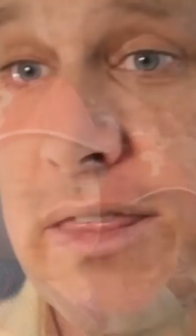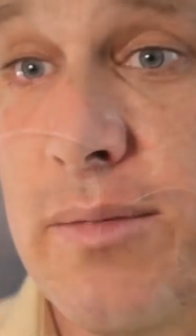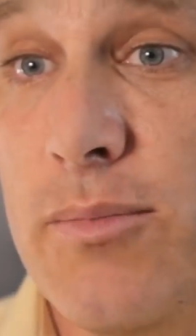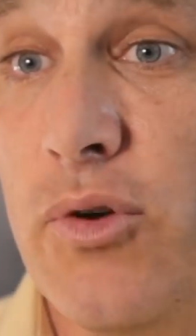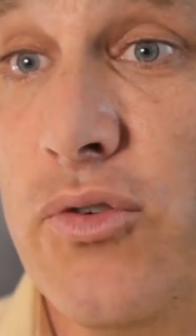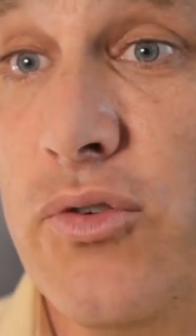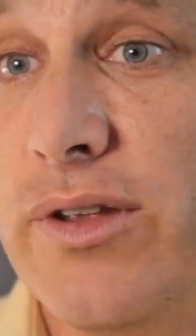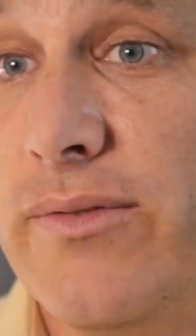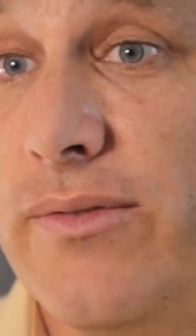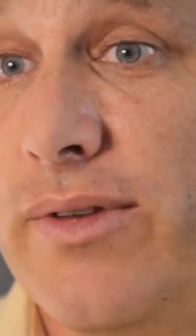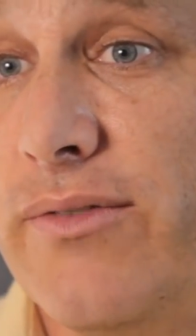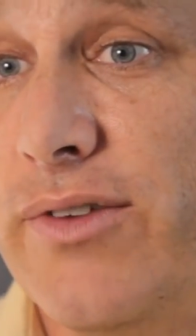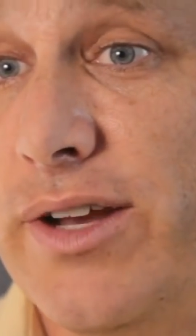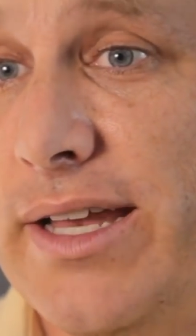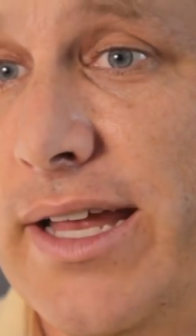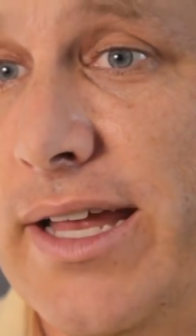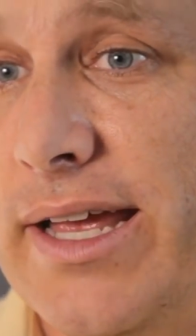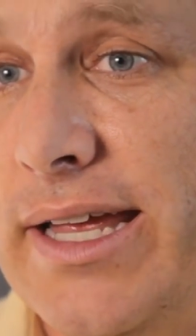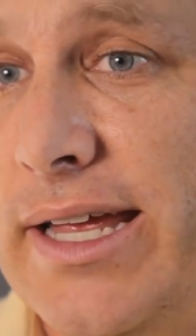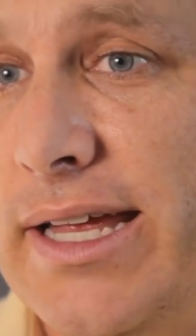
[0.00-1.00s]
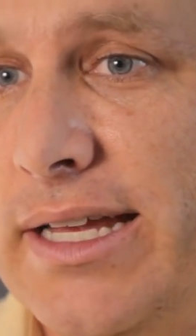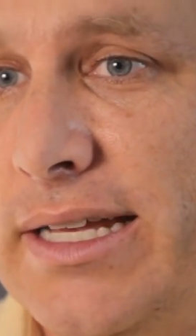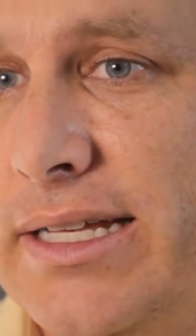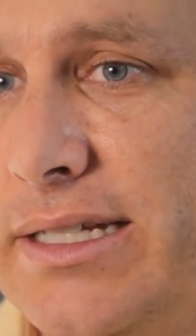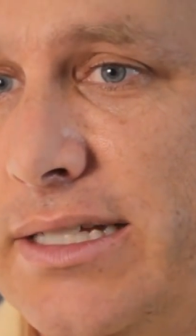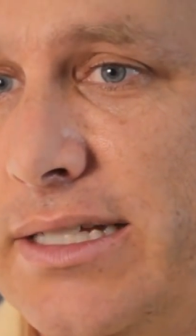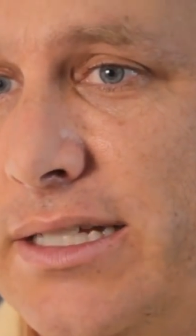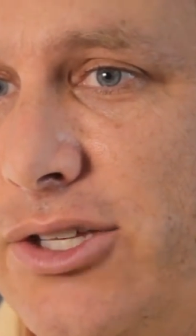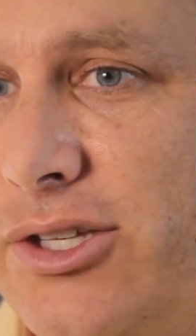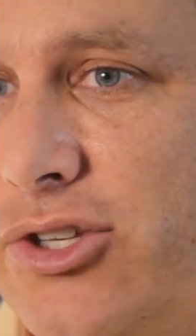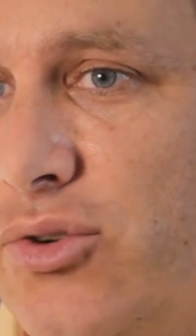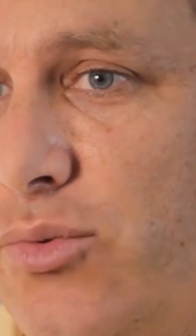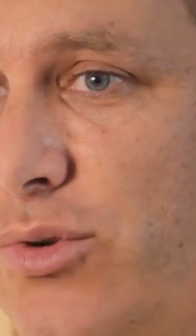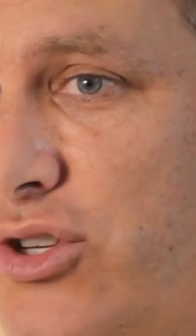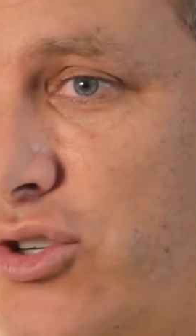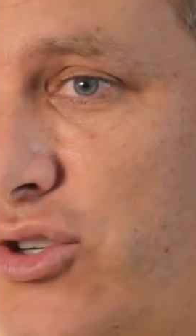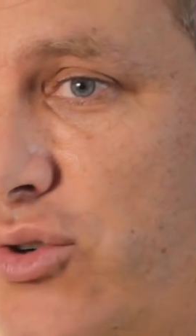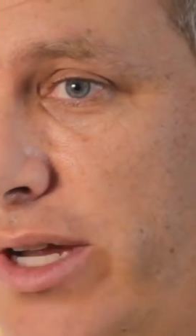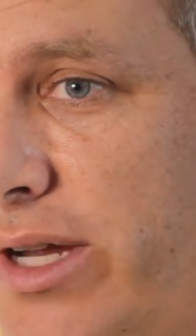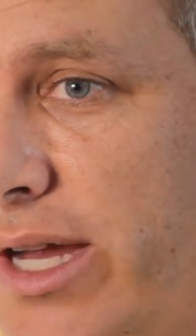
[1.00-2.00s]
the most of every day, to
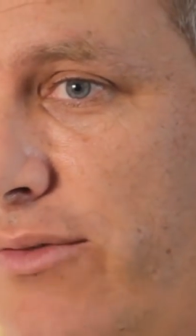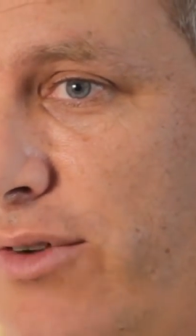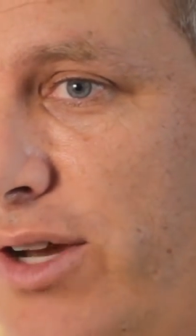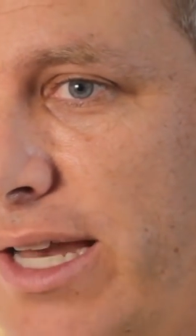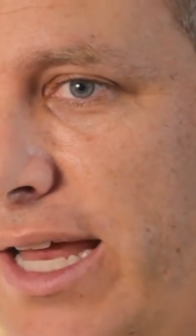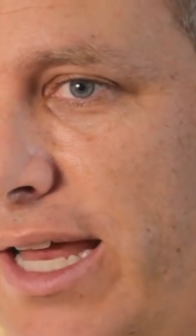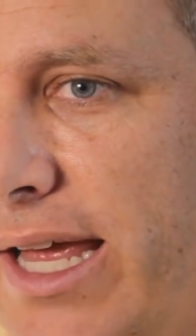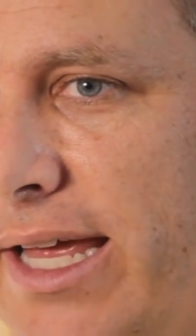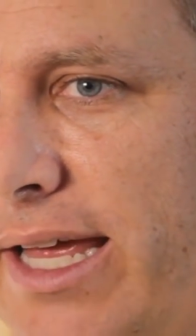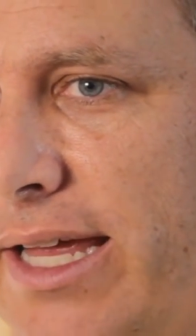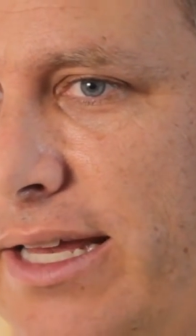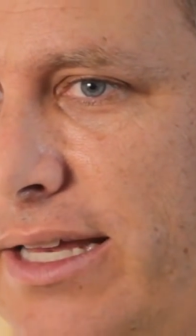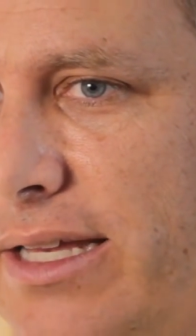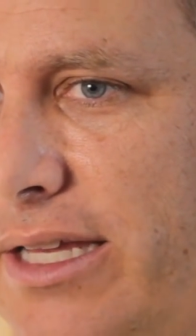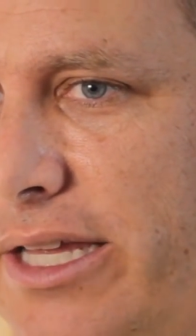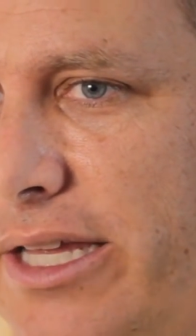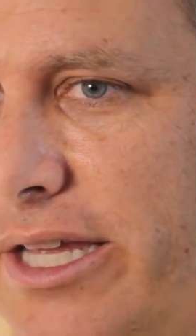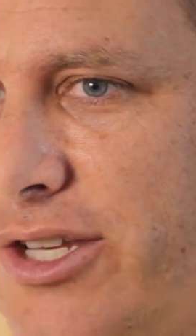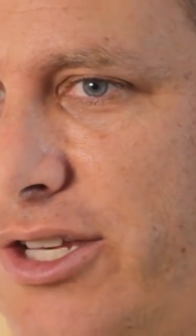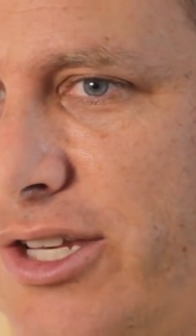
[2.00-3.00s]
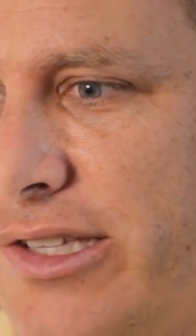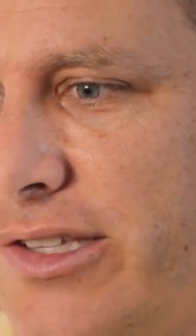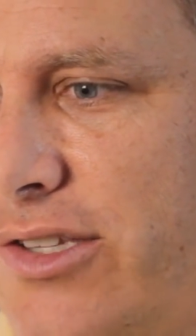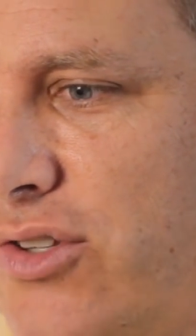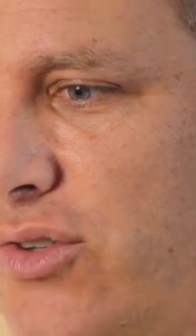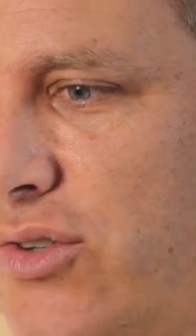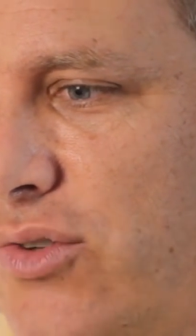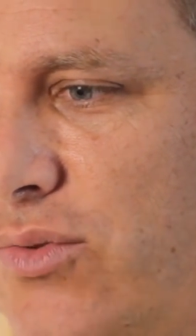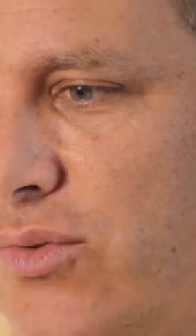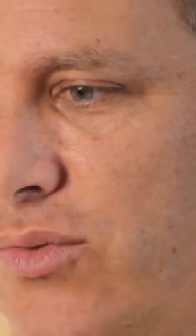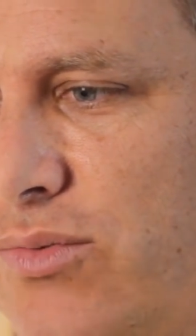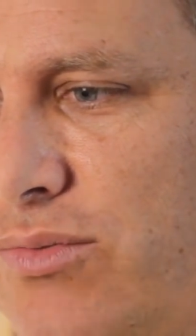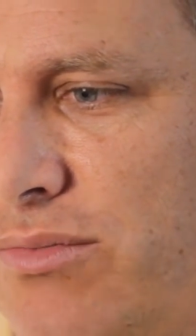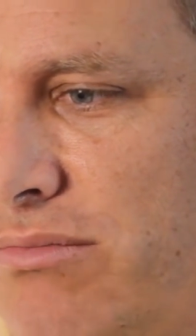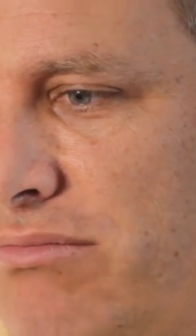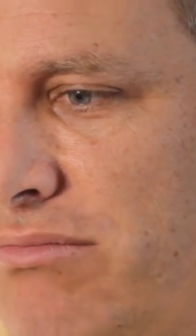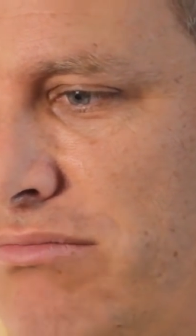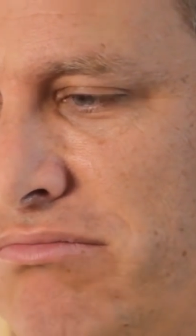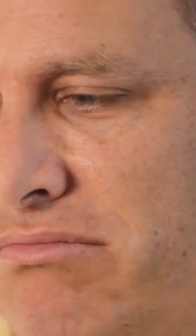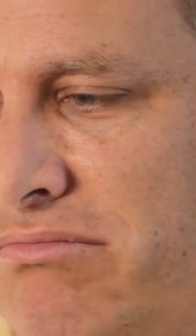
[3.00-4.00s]
enjoy every day, and just to
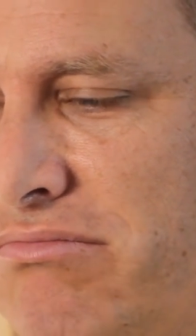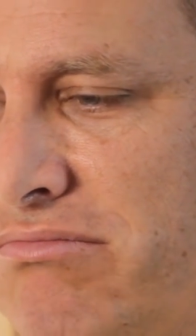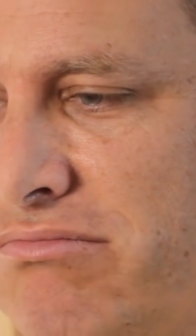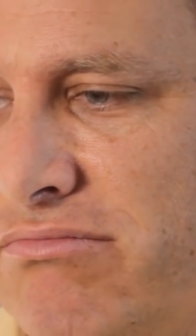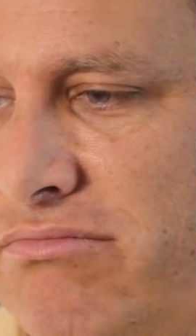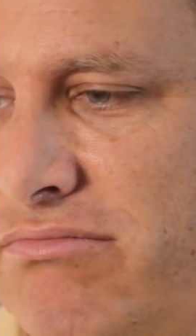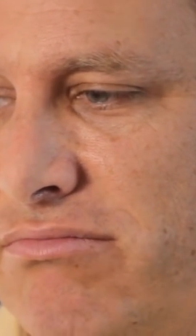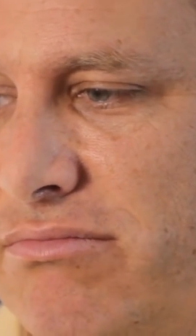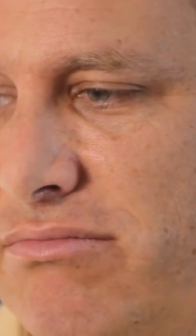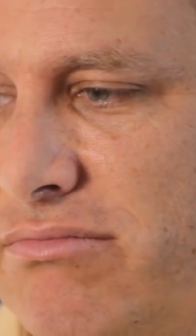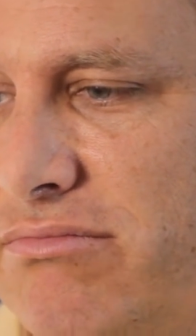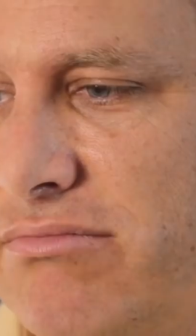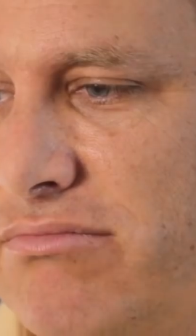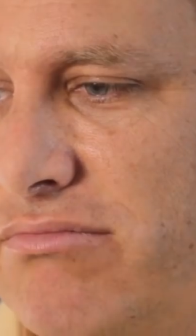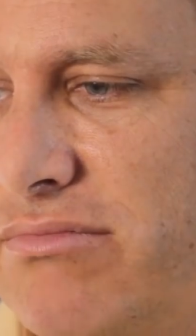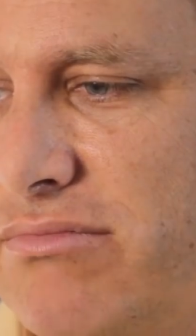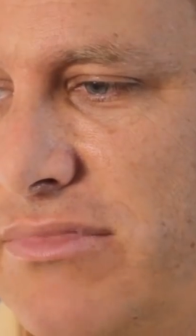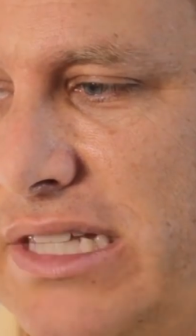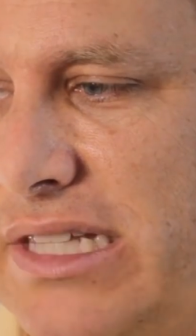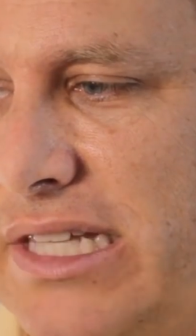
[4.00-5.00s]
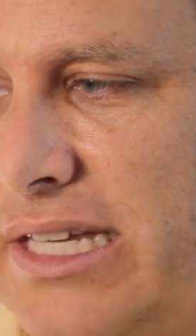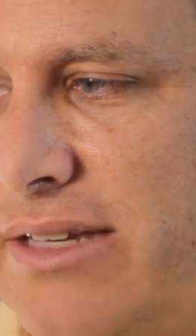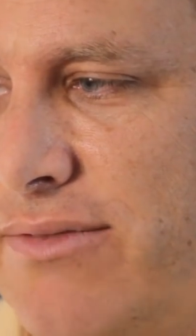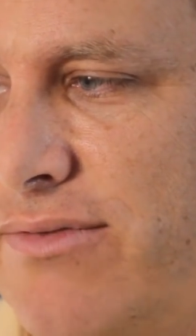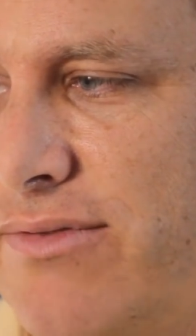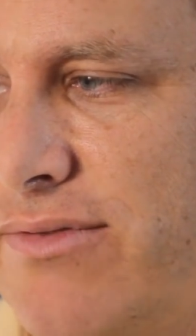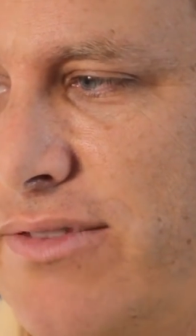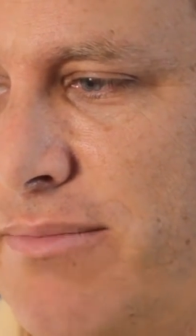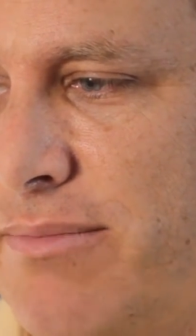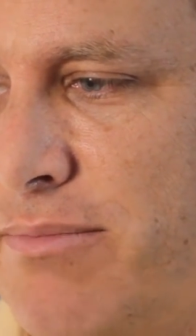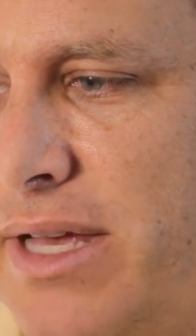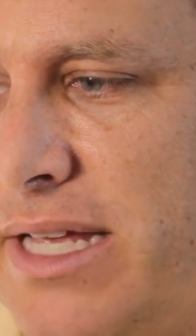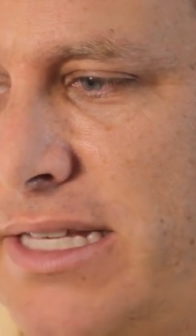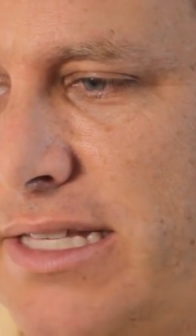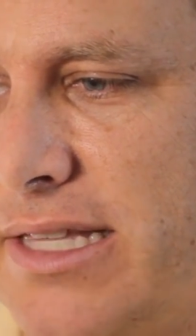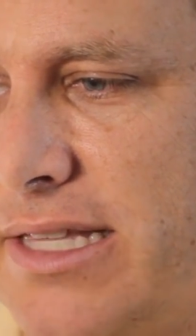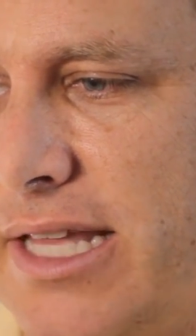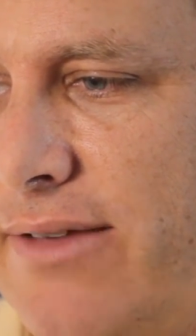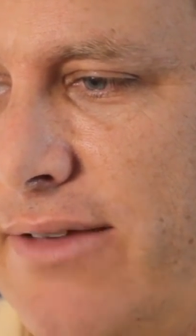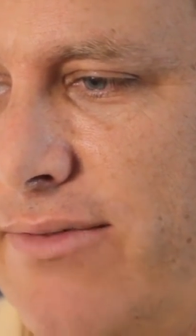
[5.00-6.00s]
live the
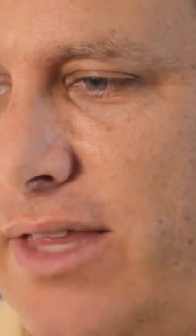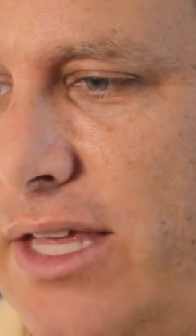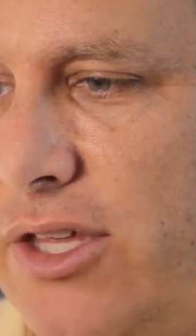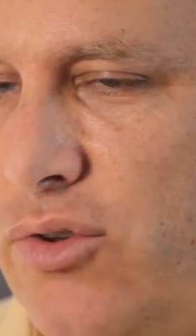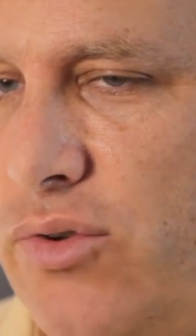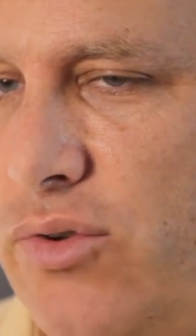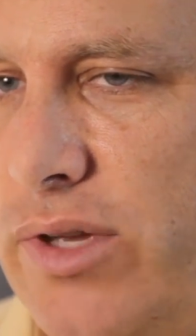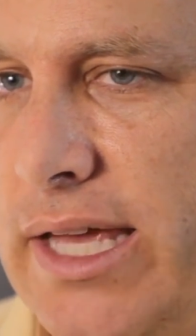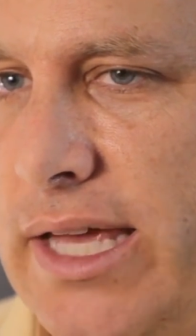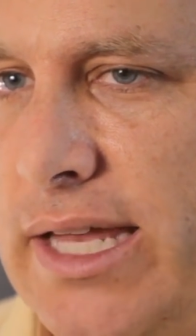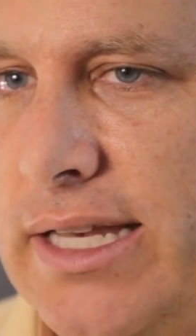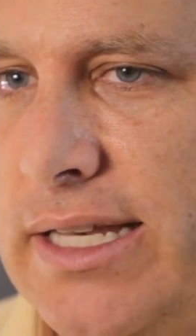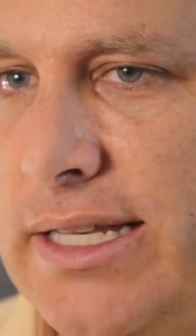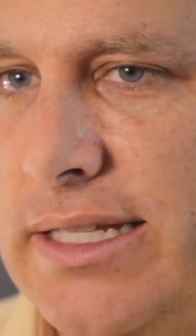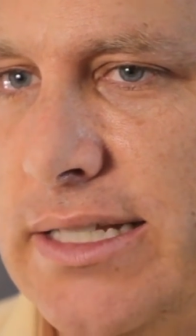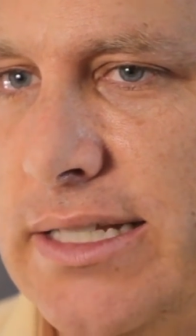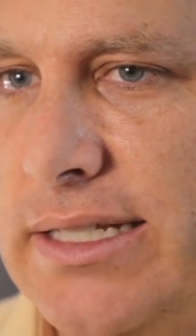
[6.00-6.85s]
best life that you can.